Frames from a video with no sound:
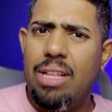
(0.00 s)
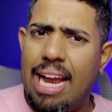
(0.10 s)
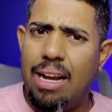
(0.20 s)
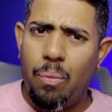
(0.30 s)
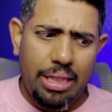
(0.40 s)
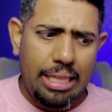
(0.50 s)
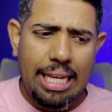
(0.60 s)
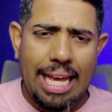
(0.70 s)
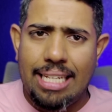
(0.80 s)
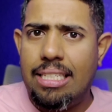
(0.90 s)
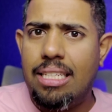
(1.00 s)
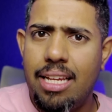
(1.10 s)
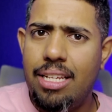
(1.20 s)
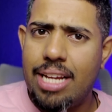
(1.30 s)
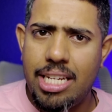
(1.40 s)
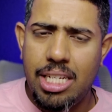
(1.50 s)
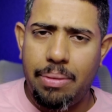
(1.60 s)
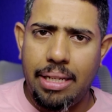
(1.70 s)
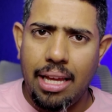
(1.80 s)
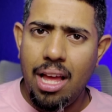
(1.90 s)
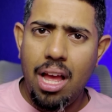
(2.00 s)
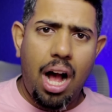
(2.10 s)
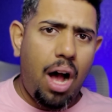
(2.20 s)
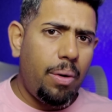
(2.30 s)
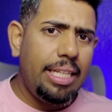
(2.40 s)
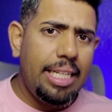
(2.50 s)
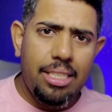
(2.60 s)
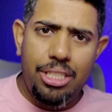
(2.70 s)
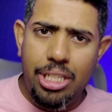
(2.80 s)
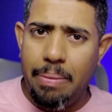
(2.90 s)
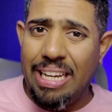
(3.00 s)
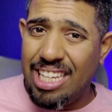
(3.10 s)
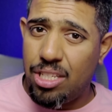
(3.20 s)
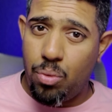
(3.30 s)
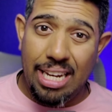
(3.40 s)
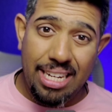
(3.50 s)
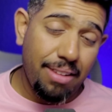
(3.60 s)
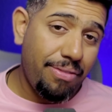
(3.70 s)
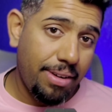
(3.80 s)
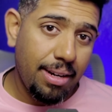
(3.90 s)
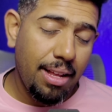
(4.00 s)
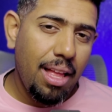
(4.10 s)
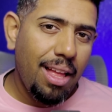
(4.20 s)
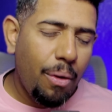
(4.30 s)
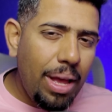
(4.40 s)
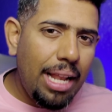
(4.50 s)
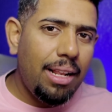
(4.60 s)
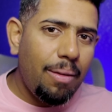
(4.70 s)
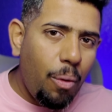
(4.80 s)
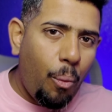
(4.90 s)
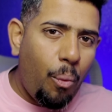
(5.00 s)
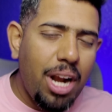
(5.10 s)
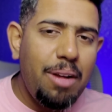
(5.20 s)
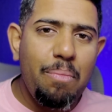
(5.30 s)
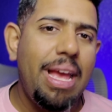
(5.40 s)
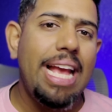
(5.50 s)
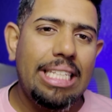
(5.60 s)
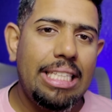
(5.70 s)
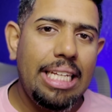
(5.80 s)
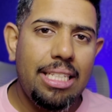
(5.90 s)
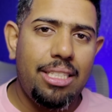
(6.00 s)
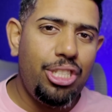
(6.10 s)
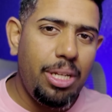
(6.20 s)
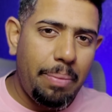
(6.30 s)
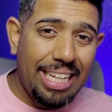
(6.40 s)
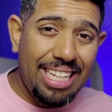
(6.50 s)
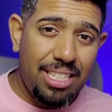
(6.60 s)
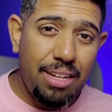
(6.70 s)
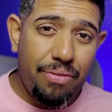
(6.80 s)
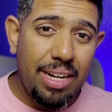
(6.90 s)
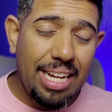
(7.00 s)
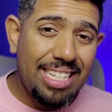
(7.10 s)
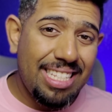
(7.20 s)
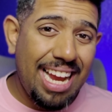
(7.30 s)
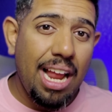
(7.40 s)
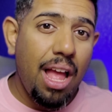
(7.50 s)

that with the existing chat gpt how are these gpts really different well what makes these gpts different is that